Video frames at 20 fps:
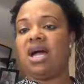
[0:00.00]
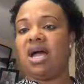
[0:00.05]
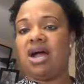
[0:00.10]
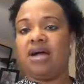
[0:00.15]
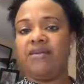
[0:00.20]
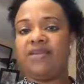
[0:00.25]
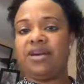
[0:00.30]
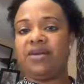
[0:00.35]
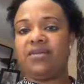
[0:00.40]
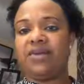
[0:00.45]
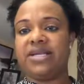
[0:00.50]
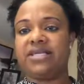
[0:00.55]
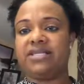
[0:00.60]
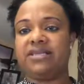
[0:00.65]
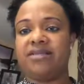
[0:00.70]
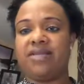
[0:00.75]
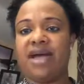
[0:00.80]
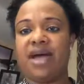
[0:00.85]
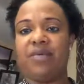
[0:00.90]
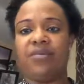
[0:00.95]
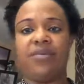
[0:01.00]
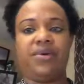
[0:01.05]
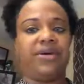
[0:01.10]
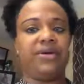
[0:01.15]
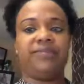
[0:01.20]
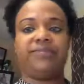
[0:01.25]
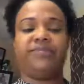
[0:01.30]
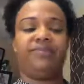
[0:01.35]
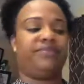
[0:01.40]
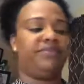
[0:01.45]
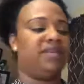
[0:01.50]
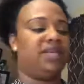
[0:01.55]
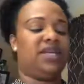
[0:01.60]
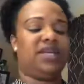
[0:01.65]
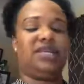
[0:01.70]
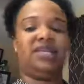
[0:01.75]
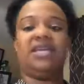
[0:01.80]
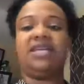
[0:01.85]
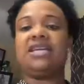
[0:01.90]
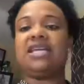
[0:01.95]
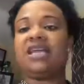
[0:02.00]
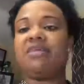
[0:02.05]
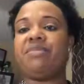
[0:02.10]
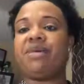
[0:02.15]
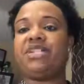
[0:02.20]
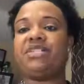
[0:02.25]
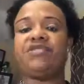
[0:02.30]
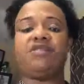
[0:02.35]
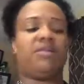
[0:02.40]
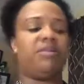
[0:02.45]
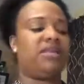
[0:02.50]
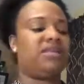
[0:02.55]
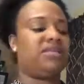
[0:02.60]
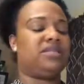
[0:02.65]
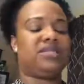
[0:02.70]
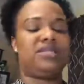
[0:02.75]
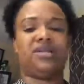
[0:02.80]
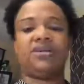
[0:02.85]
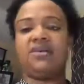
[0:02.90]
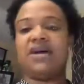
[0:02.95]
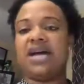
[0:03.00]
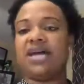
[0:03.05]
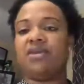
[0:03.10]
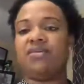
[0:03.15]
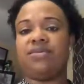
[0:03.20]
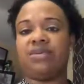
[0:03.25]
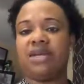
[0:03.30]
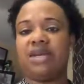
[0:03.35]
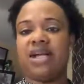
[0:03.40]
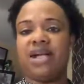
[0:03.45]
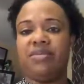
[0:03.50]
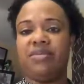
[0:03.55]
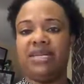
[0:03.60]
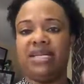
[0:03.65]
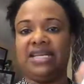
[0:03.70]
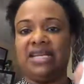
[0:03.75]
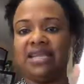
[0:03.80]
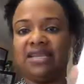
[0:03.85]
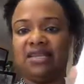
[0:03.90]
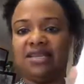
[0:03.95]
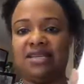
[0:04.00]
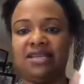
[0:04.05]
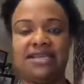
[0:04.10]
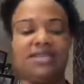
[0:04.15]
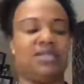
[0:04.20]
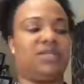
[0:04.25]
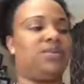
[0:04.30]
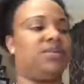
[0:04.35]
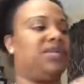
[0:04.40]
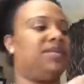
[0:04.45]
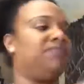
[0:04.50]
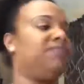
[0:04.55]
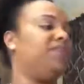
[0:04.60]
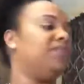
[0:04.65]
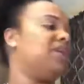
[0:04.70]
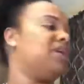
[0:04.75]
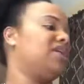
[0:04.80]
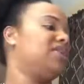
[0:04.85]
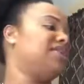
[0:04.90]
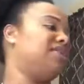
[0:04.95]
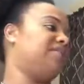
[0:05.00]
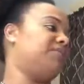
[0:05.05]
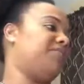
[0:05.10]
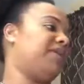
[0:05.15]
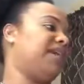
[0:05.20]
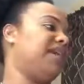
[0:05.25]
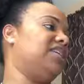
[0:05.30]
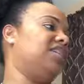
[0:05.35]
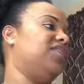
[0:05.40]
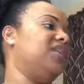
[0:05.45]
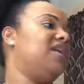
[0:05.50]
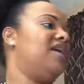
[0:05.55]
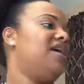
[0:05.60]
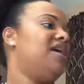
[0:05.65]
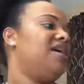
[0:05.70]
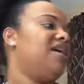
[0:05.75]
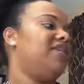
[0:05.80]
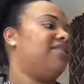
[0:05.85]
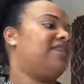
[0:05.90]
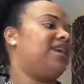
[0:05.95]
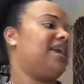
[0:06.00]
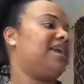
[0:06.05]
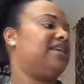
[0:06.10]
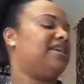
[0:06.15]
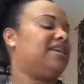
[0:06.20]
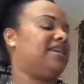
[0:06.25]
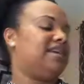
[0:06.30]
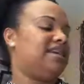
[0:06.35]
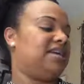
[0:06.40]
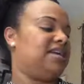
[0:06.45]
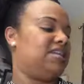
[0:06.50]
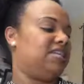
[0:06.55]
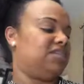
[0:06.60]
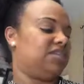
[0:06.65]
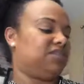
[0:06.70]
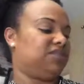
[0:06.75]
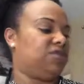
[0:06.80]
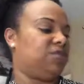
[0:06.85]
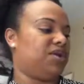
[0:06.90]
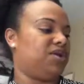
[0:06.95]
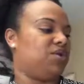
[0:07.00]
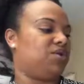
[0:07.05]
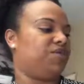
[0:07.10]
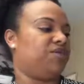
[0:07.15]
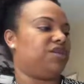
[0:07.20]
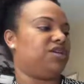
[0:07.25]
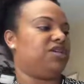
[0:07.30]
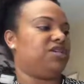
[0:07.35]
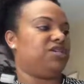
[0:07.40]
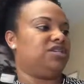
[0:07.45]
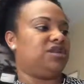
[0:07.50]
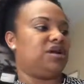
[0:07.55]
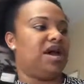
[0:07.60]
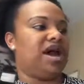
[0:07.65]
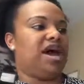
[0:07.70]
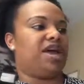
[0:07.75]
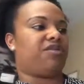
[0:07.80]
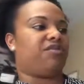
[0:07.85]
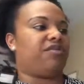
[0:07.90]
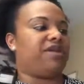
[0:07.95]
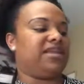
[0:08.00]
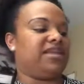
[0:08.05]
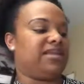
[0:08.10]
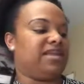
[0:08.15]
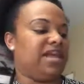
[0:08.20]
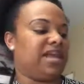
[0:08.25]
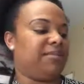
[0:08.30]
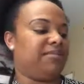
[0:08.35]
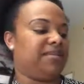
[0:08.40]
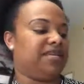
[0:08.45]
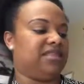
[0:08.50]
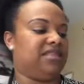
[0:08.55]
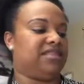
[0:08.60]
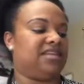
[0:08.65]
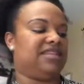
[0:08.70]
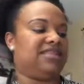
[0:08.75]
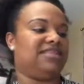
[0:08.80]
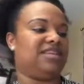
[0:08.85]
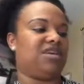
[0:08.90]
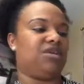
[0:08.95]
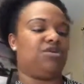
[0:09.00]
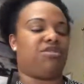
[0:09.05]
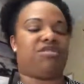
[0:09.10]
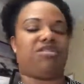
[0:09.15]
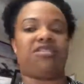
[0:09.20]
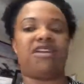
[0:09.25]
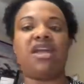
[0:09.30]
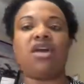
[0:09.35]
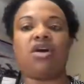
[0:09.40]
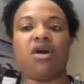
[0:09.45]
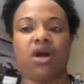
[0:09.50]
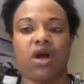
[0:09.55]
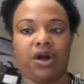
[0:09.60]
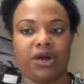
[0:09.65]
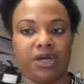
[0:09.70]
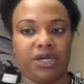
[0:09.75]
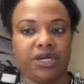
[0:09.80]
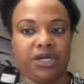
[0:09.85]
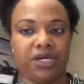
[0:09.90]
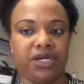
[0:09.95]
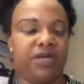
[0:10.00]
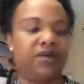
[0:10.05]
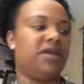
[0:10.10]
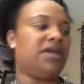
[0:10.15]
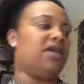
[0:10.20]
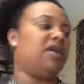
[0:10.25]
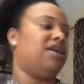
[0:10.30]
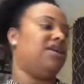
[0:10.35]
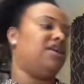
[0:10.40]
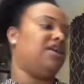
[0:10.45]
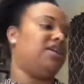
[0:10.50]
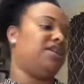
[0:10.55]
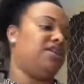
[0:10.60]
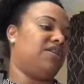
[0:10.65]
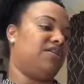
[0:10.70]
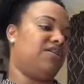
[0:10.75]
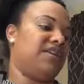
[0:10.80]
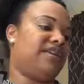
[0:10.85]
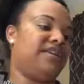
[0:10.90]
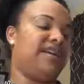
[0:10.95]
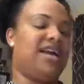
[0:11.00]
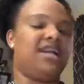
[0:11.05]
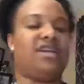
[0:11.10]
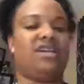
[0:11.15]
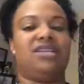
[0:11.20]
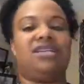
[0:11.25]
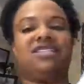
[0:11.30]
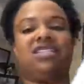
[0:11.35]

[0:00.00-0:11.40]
I already went to that one. Didn't get much from it, so I don't think I'll be needing this one, this page. Then he just went over, you know, how to read labeling, things that you think are good, you know, they're not good.